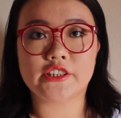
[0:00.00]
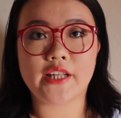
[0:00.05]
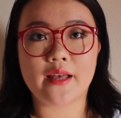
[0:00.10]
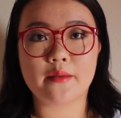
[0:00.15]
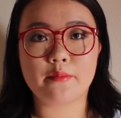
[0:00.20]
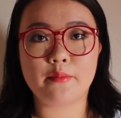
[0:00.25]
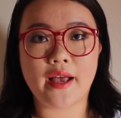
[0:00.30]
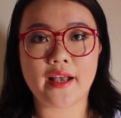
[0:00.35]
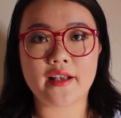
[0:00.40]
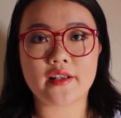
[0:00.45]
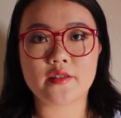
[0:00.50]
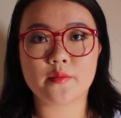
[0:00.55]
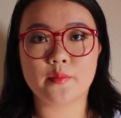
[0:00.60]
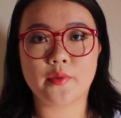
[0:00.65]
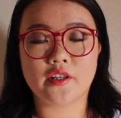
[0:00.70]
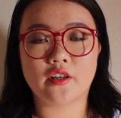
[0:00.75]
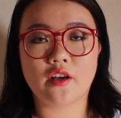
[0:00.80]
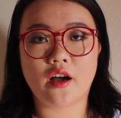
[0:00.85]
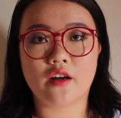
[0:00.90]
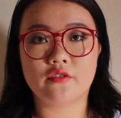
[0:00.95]
that
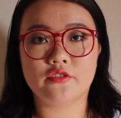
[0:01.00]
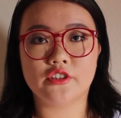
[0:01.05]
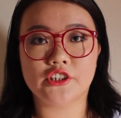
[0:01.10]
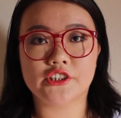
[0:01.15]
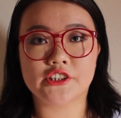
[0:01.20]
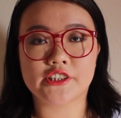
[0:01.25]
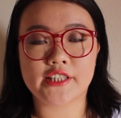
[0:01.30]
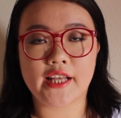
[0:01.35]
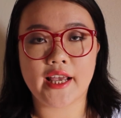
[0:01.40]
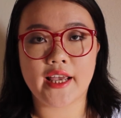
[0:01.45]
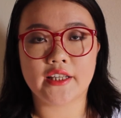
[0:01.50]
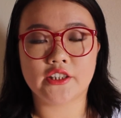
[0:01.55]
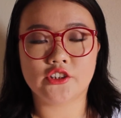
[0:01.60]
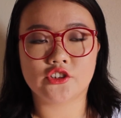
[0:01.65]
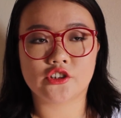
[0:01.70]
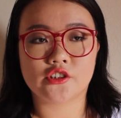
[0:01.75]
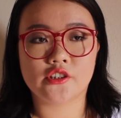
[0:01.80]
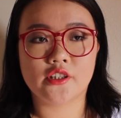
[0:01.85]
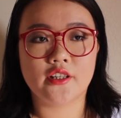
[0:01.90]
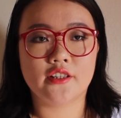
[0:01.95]
maximum coverage
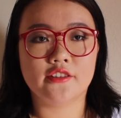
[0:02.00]
stage,